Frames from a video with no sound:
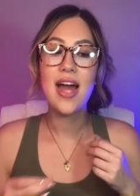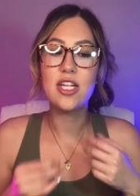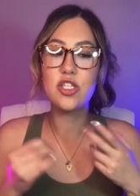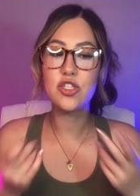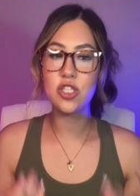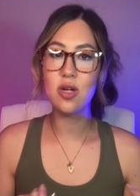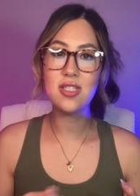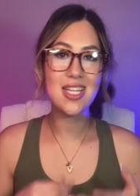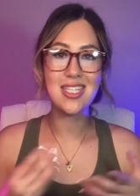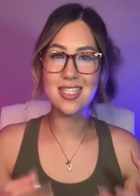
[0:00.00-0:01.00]
And it just
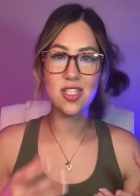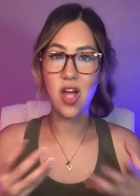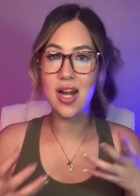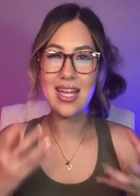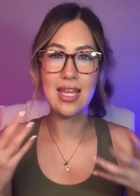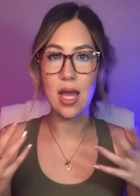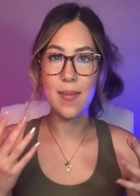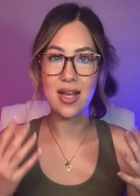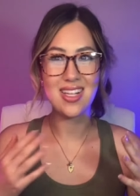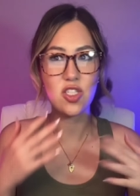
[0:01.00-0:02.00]
shows that this is not a
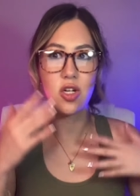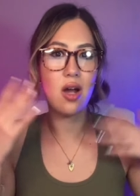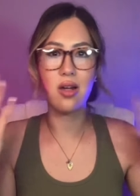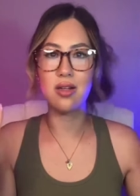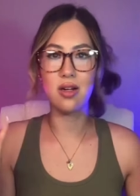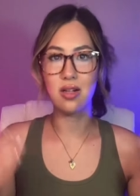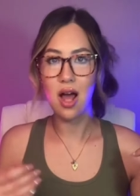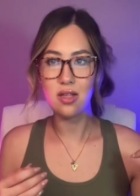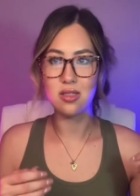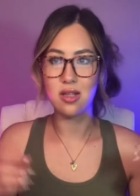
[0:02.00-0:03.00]
gimmick. These are not clear
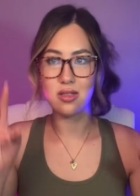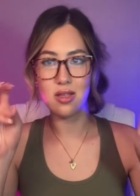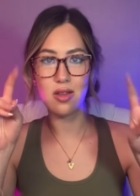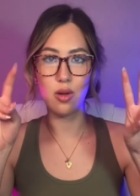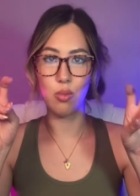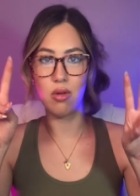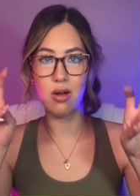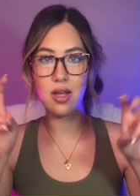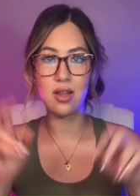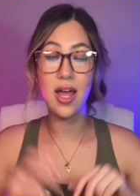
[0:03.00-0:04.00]
glasses that say they're
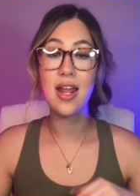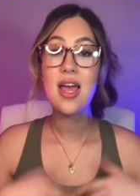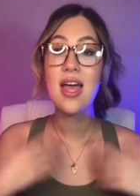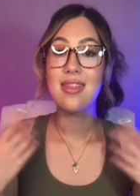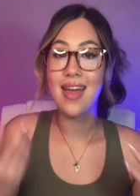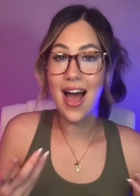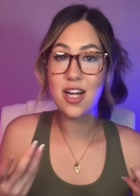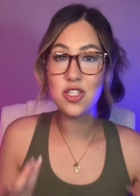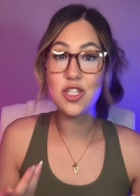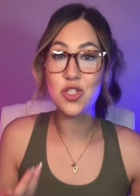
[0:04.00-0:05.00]
blocking light. They
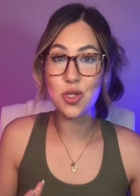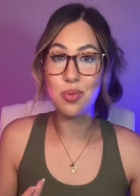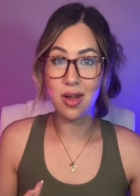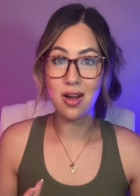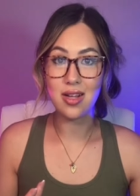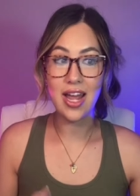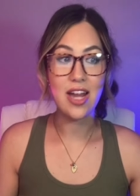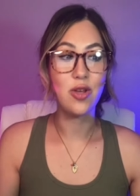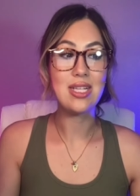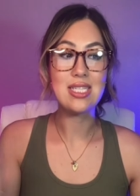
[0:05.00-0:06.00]
actually do block light,
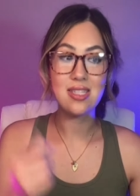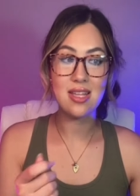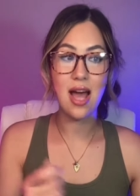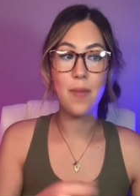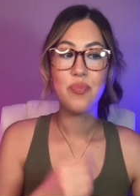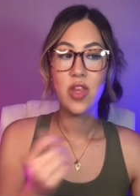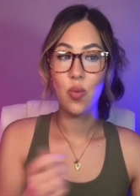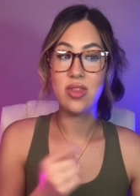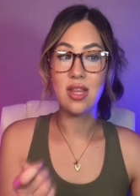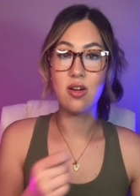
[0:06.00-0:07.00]
and you can see that
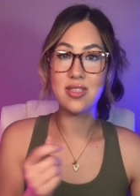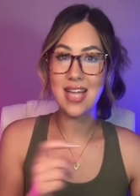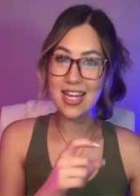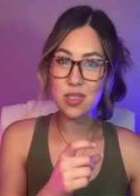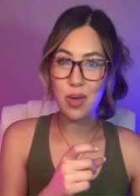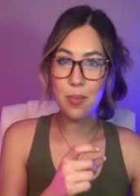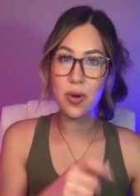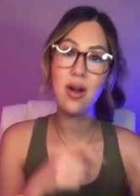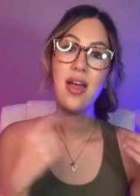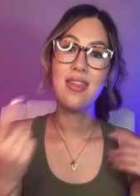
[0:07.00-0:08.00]
with the little test
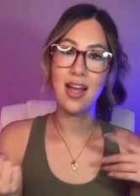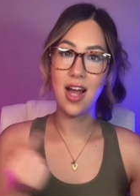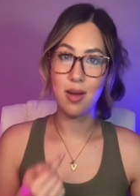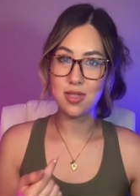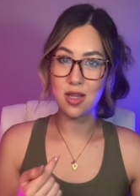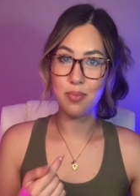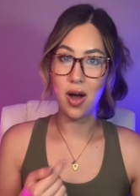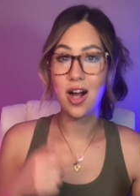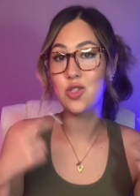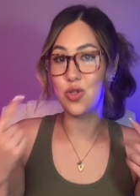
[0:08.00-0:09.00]
paper that comes in the
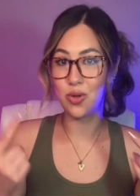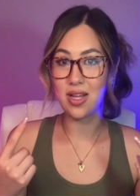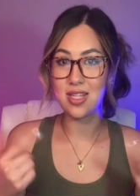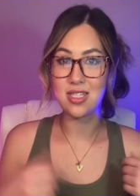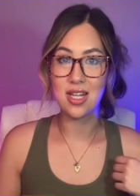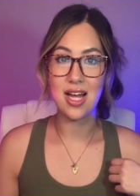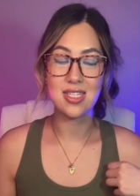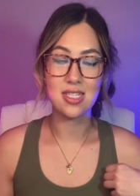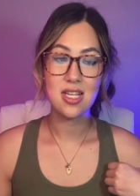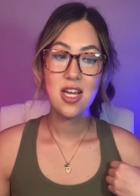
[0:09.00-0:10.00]
box when you get these
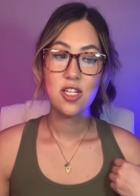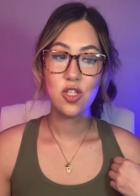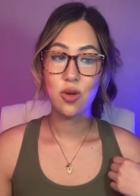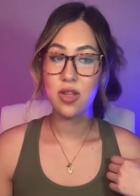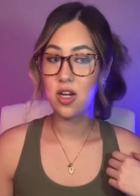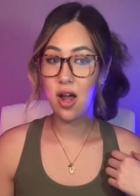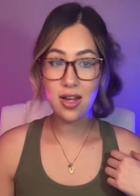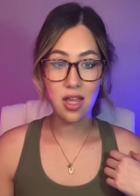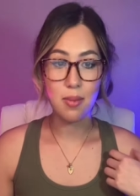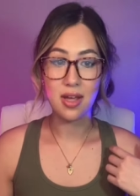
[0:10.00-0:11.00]
glasses. So they're not
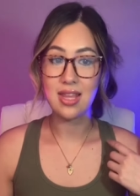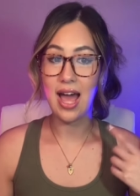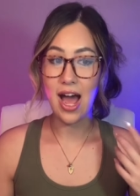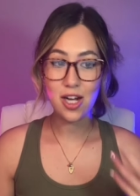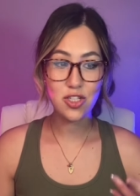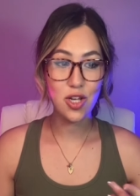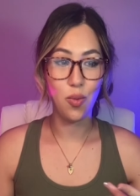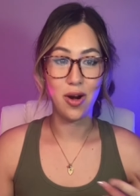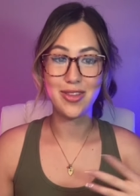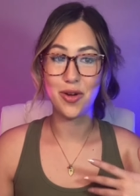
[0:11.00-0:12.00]
a gimmick, they actually
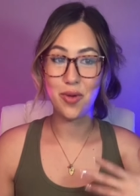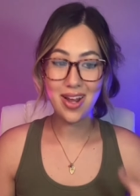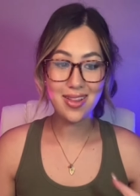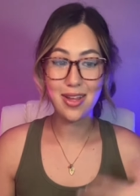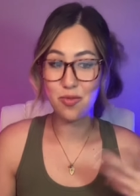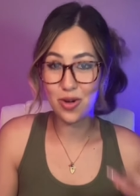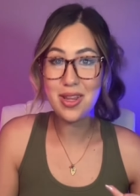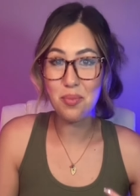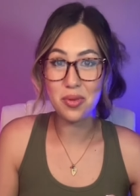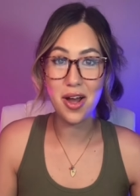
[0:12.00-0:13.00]
work. They're, re they're
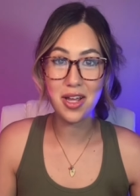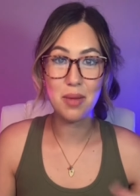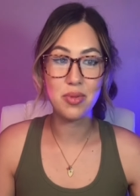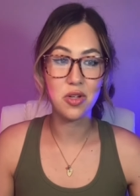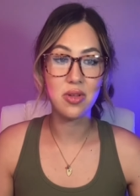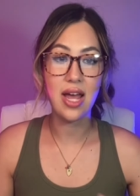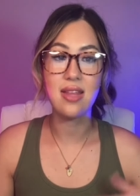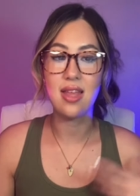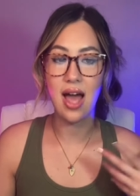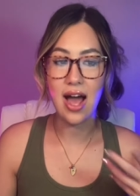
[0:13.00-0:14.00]
really blocking blue light
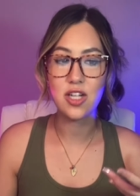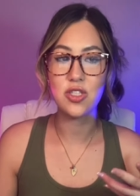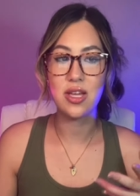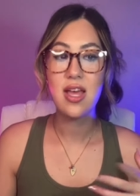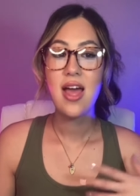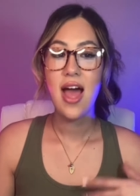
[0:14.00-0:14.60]
and they actually